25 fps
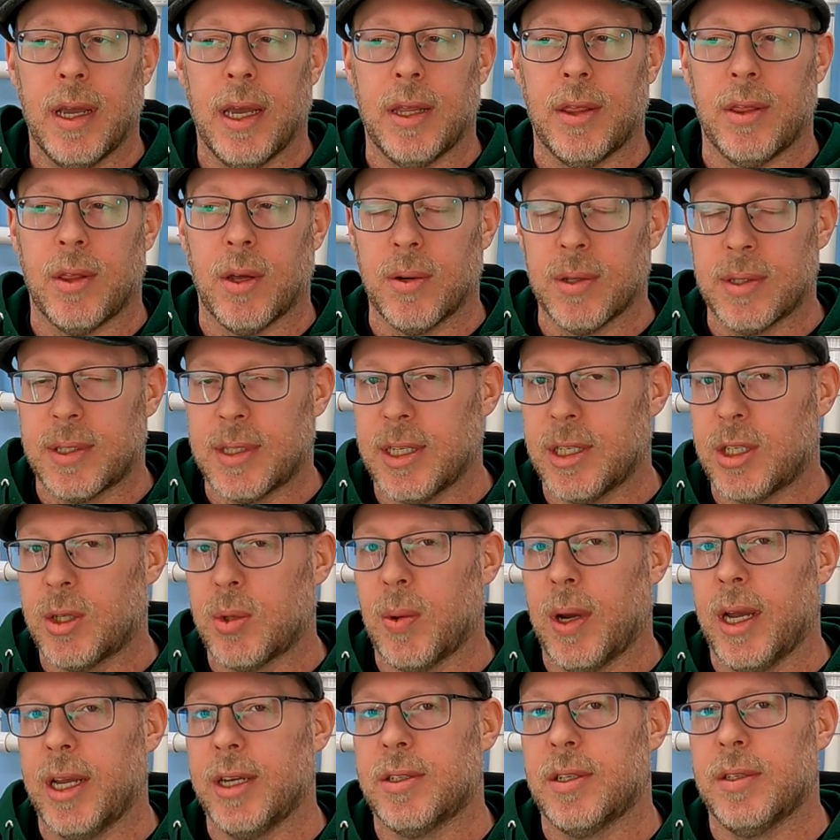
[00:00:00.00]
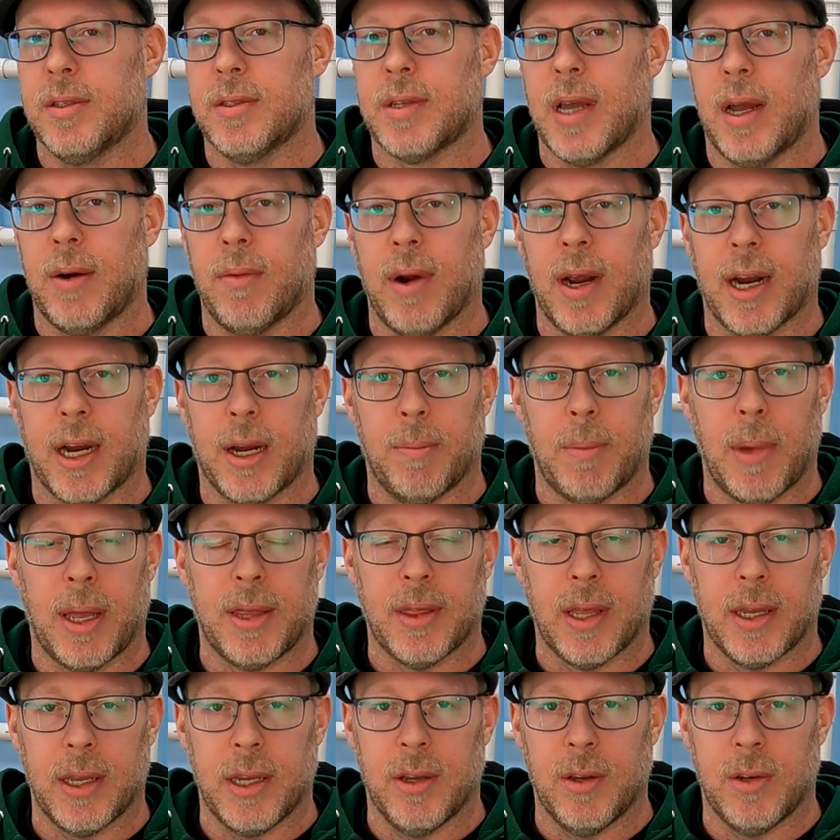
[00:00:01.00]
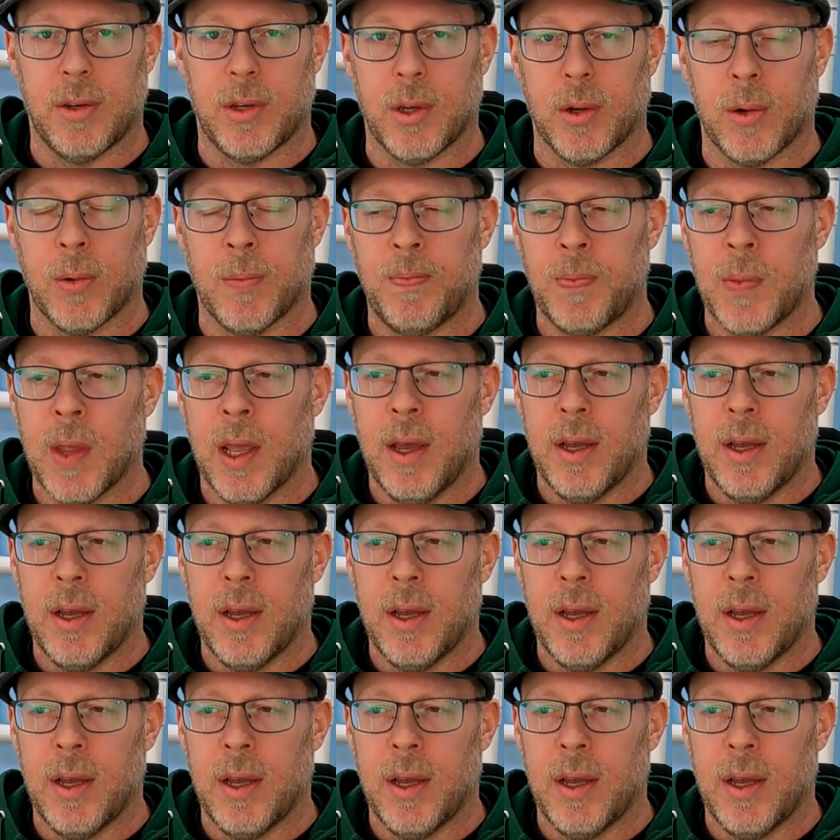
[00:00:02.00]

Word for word: In those situations, I recommend that you do.